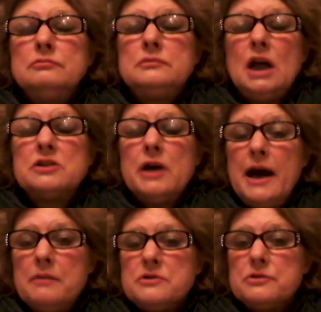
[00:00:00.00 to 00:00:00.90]
that's what
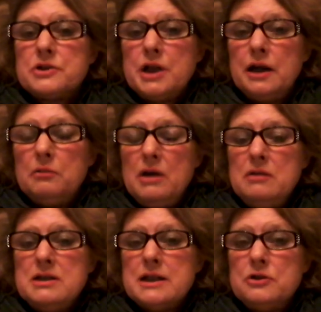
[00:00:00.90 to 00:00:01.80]
happens with shaken
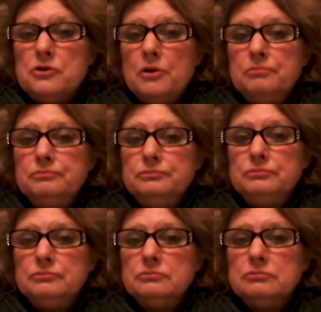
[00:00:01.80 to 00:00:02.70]
baby syndrome.
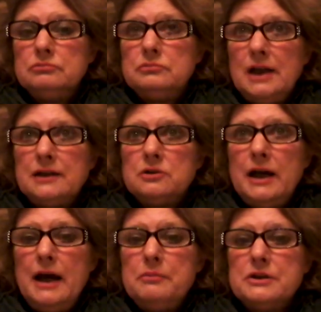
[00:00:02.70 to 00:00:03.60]
That's what
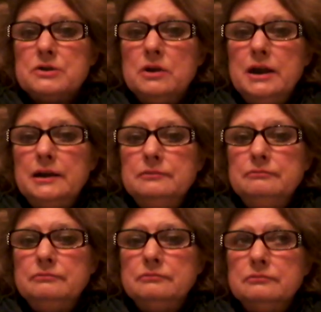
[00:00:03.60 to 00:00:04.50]
happens with it.
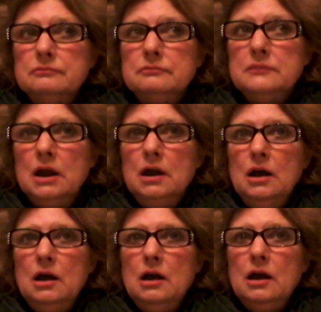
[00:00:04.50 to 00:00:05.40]

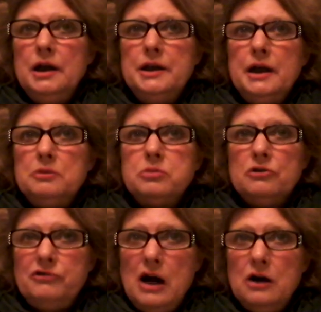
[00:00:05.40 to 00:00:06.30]
And then
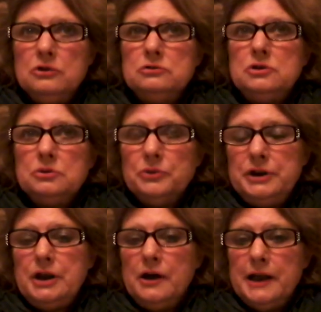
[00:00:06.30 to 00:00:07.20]
profound
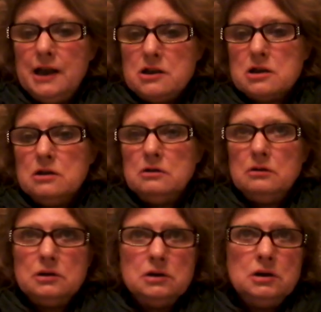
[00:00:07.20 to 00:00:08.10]
retardation.
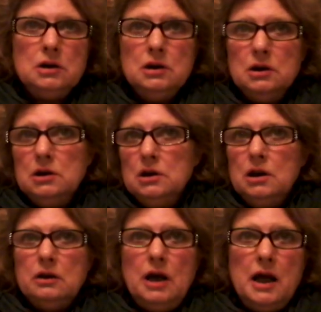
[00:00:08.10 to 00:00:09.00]

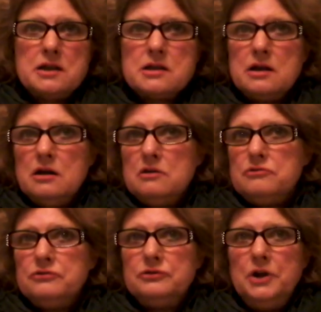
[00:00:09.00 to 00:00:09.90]
Lots
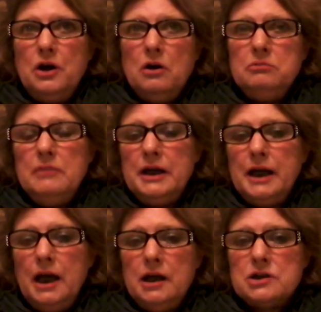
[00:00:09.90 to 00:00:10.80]
of,
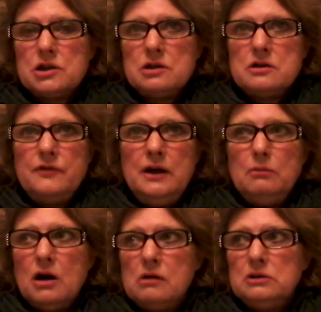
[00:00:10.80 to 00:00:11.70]
medications,
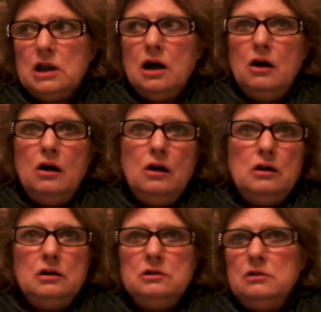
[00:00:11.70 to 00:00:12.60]

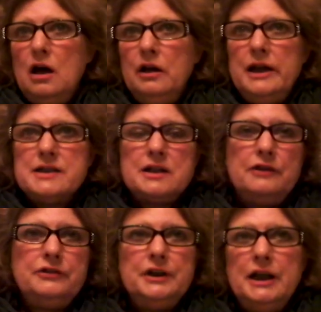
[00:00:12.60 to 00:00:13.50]
phenobarbital, all that
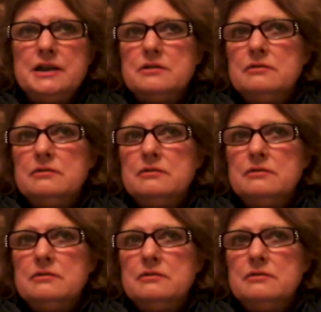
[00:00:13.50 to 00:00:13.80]
stuff, and